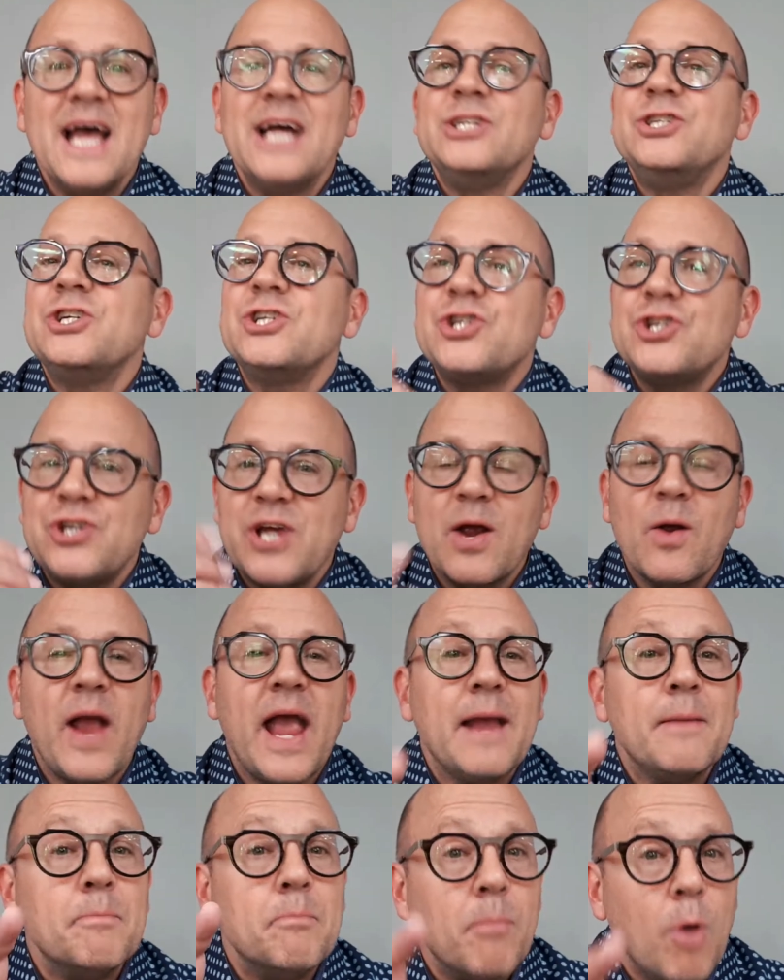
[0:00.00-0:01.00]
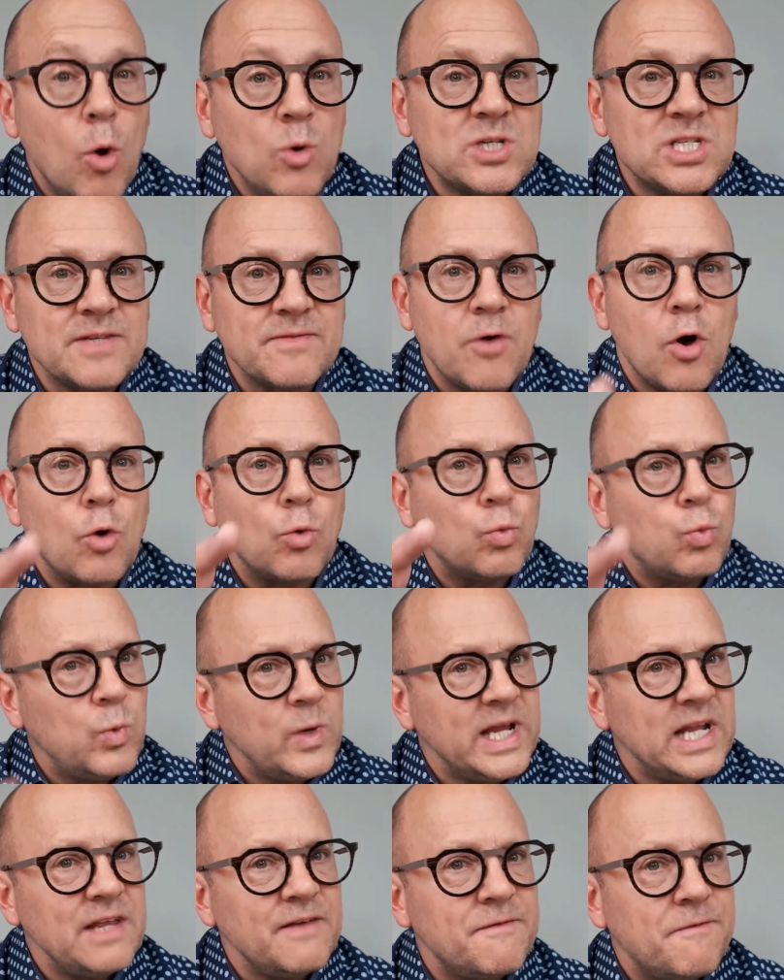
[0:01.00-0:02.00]
Just share, and most of all,
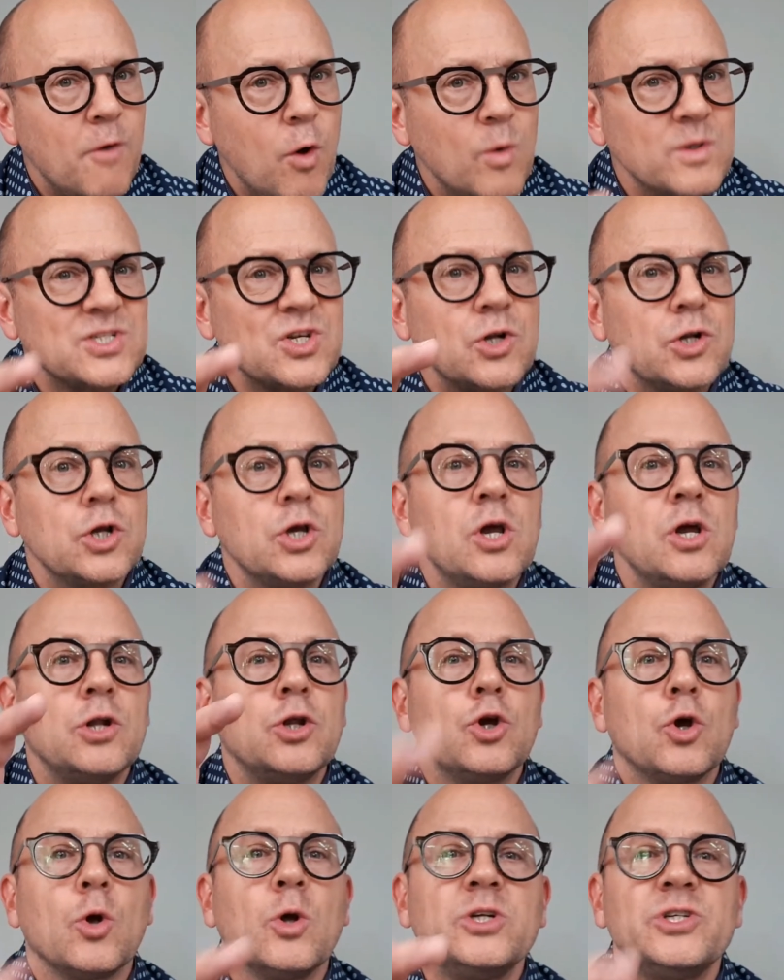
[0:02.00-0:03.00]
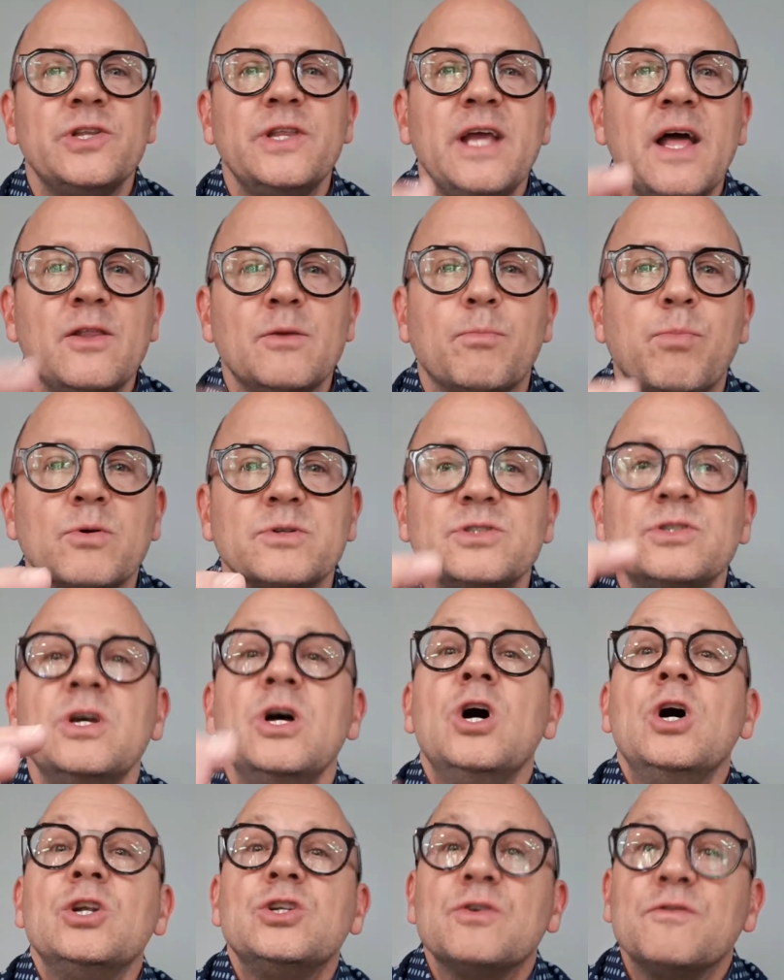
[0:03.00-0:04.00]
really focus on encouraging the other person
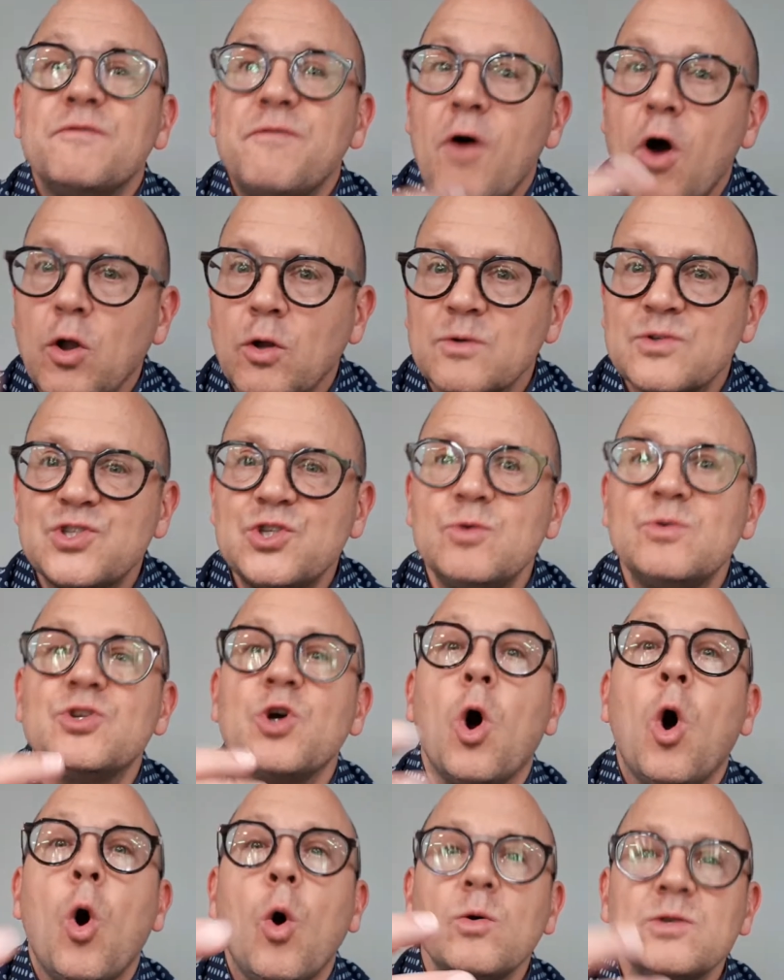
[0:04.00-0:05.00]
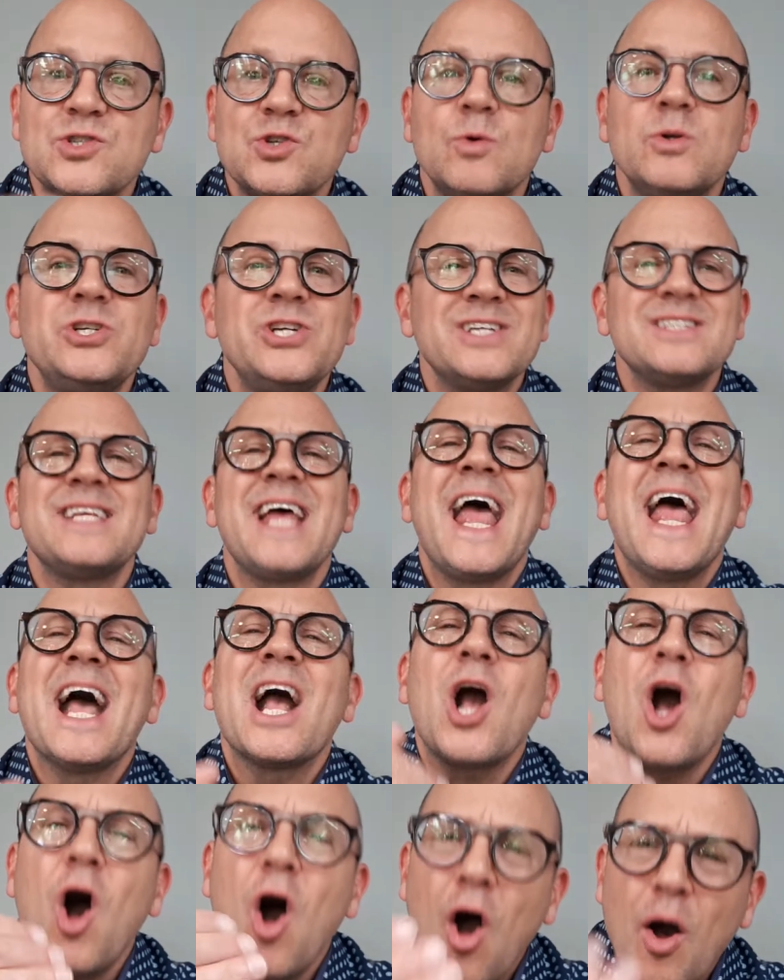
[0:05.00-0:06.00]
to follow suit, to also just
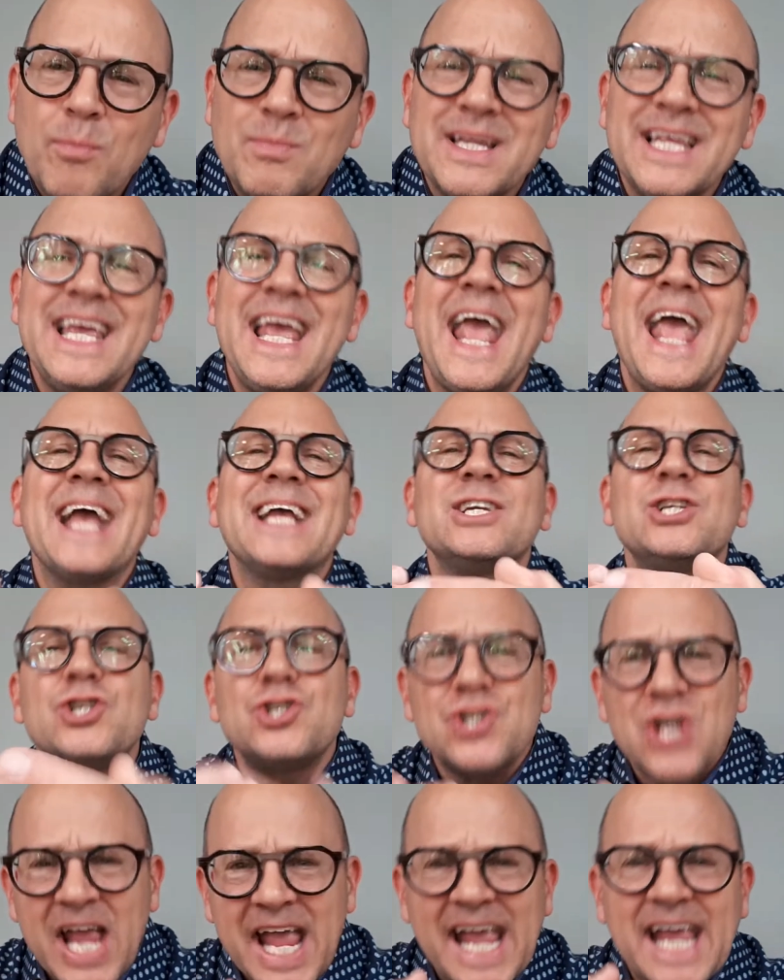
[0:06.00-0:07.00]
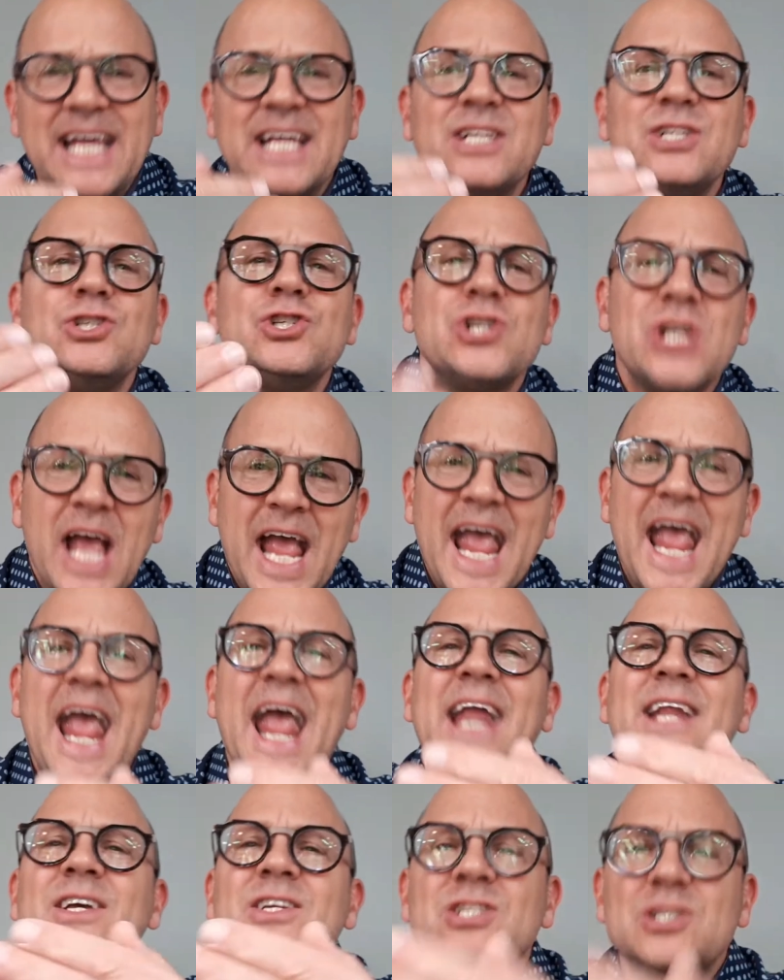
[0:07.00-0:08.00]
calmly exchange
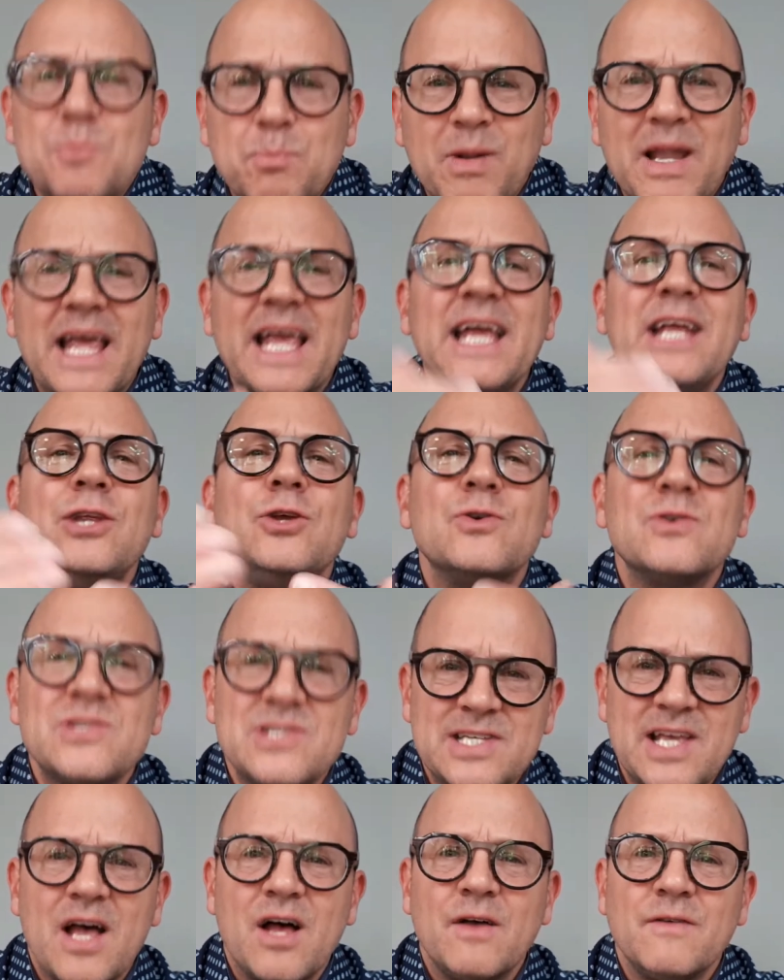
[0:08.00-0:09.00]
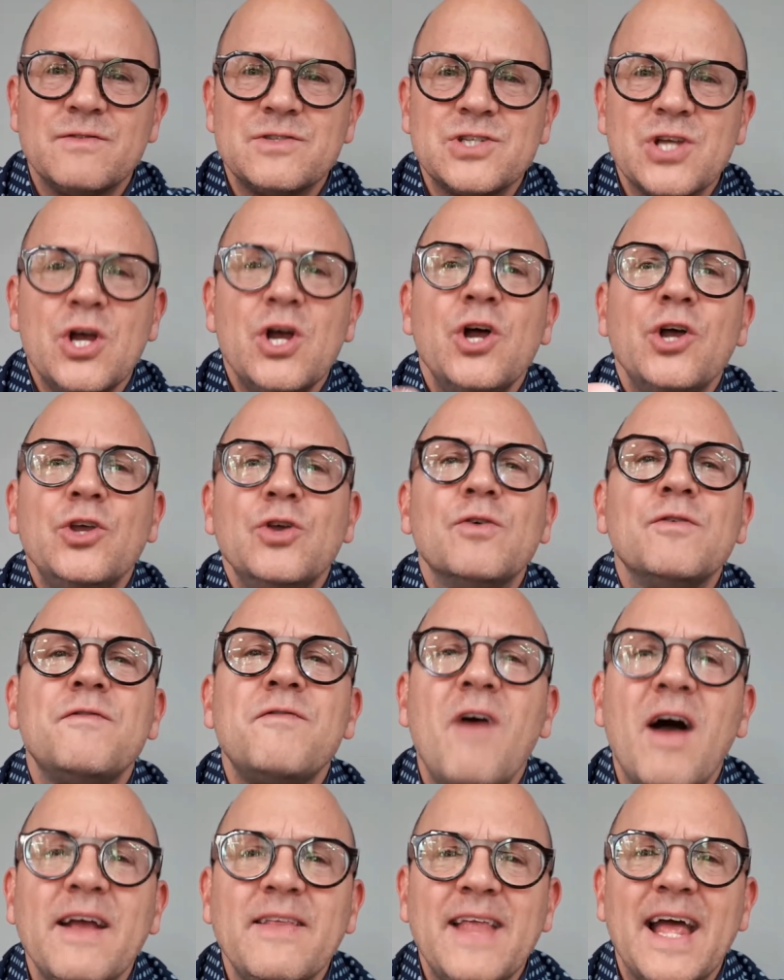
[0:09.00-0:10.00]
and explain yourselves. You'll
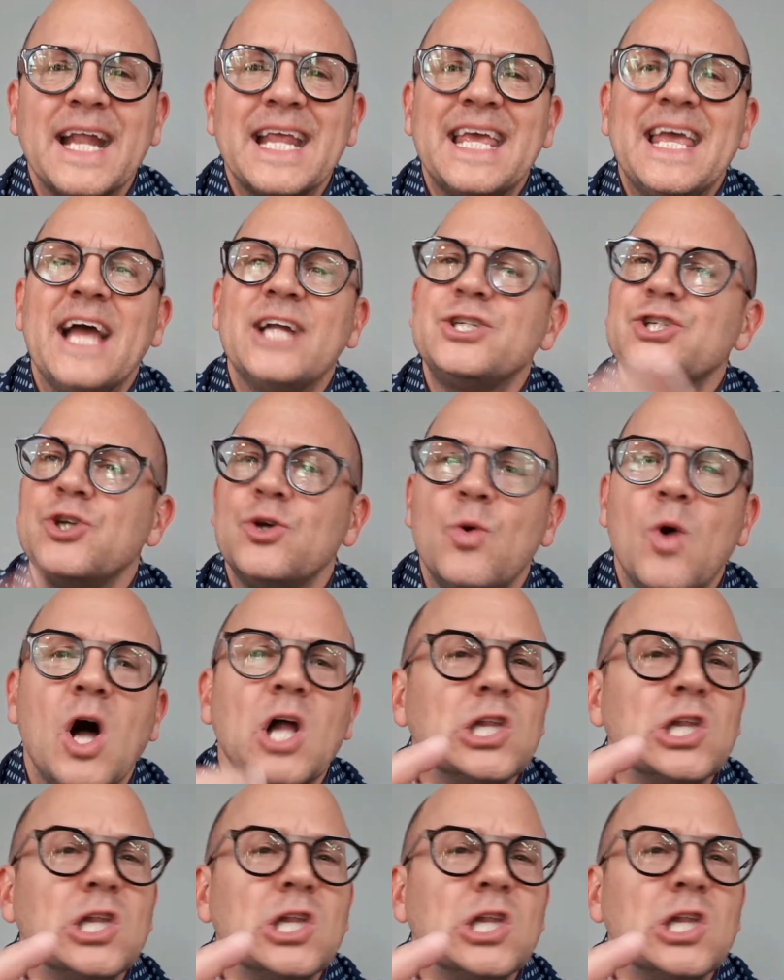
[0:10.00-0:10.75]
find that gets you a